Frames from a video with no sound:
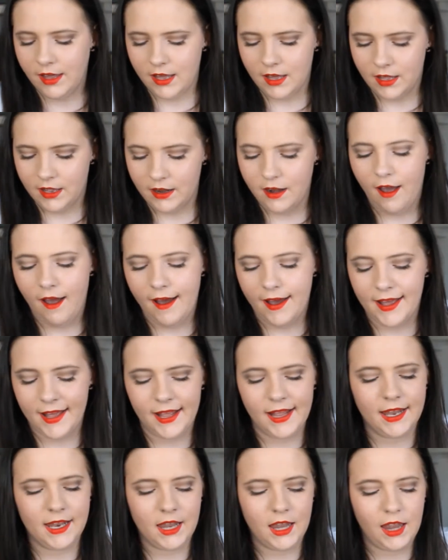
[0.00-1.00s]
and
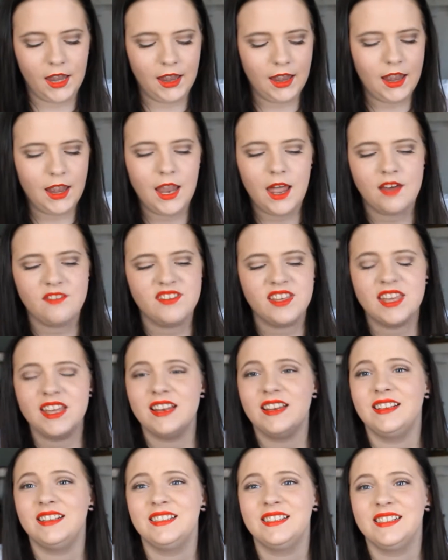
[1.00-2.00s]
I love
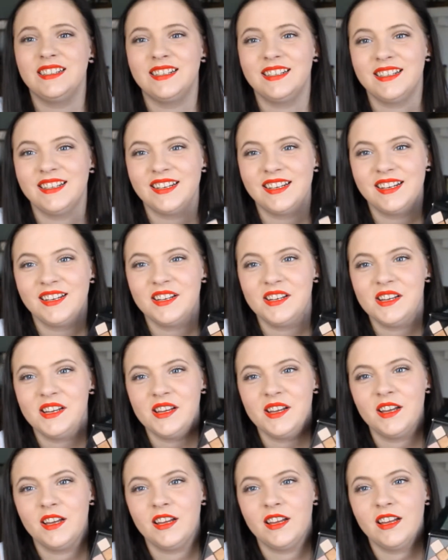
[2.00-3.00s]
it.
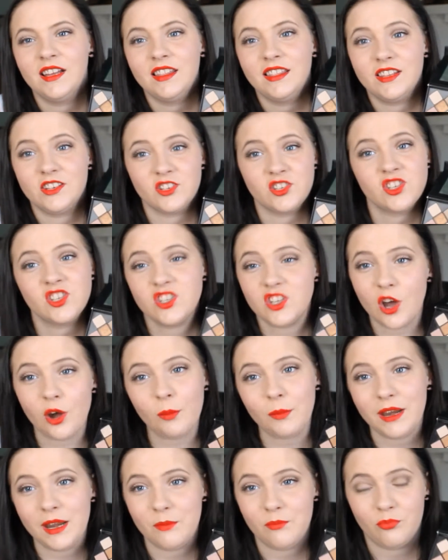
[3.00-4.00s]
There's
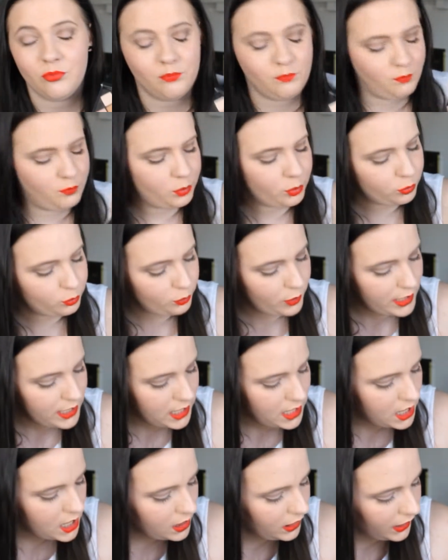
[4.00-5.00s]
so many
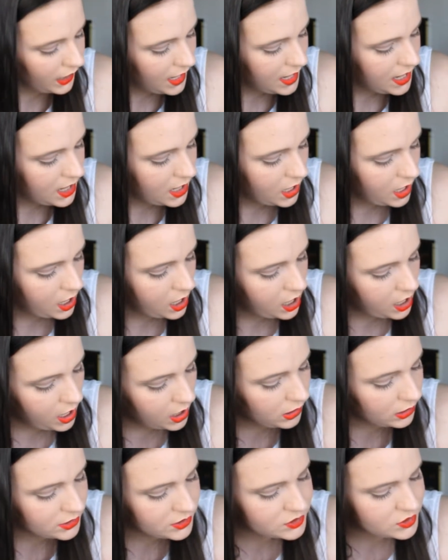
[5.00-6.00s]
pretty, like,
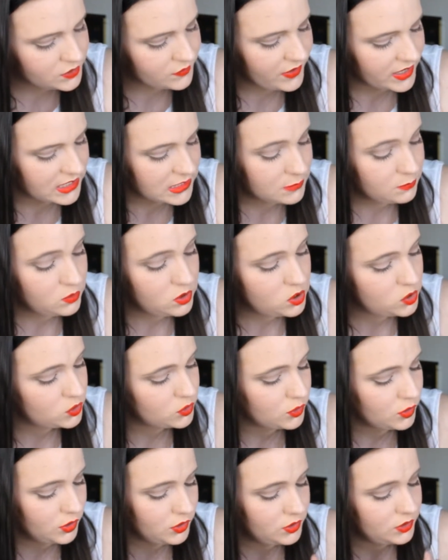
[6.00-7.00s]
colors. You've got some
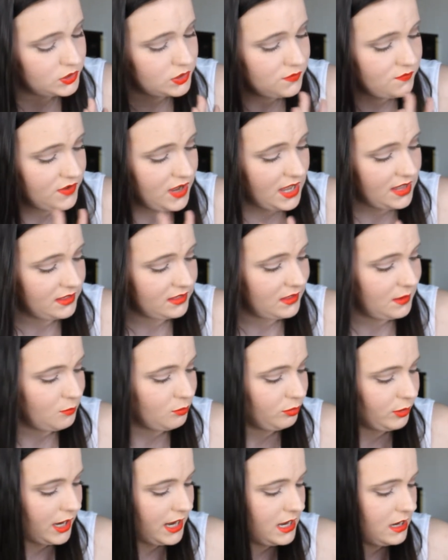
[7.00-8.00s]
neutrals, you've got the
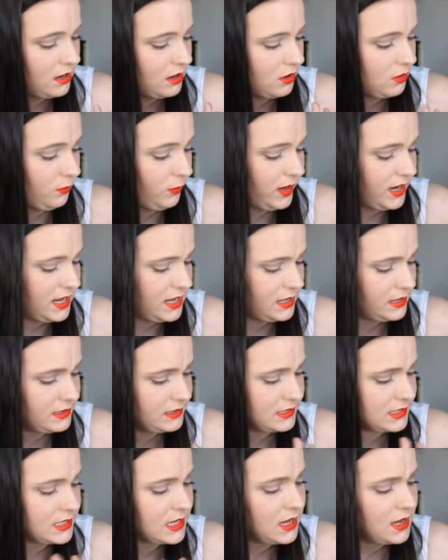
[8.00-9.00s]
bright
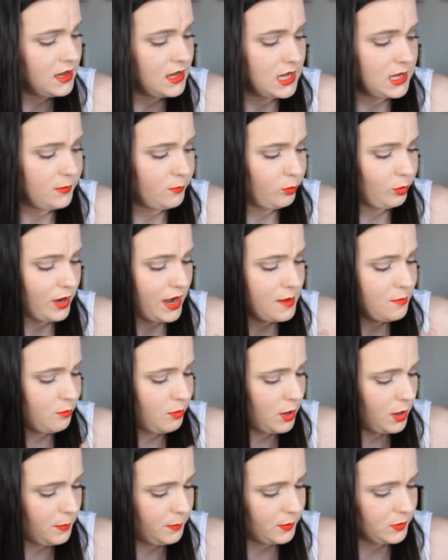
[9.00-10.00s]
greens, bright
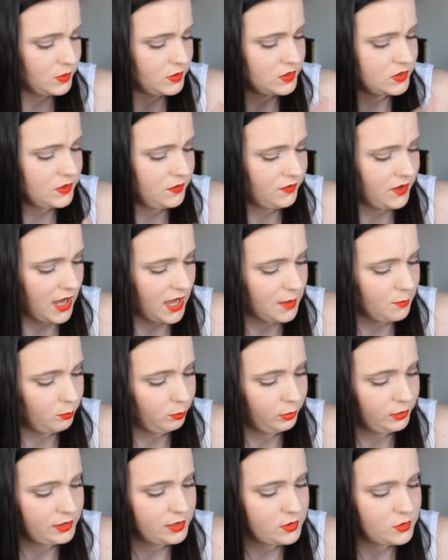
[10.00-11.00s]
purples, you've got
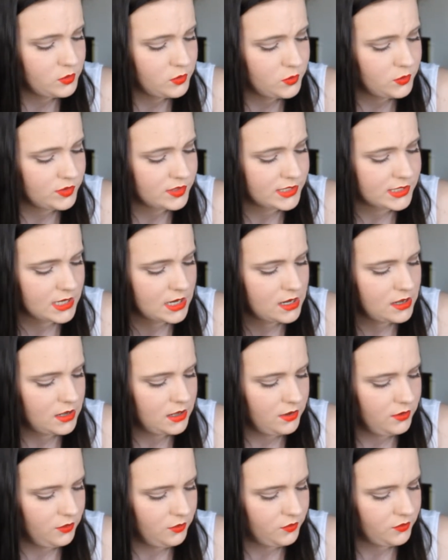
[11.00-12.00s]
blues,
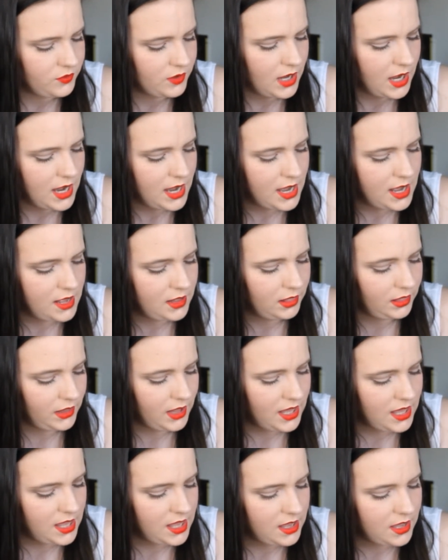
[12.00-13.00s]
you've got,
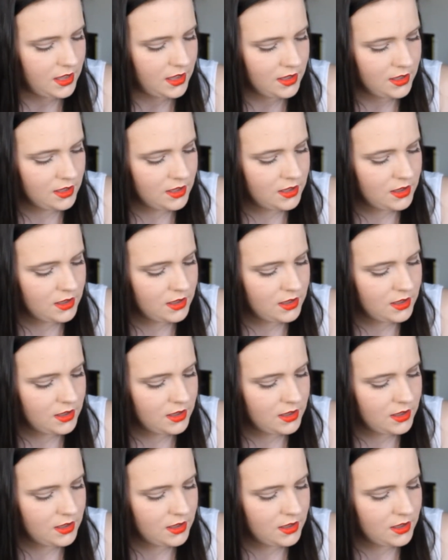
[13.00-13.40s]
like,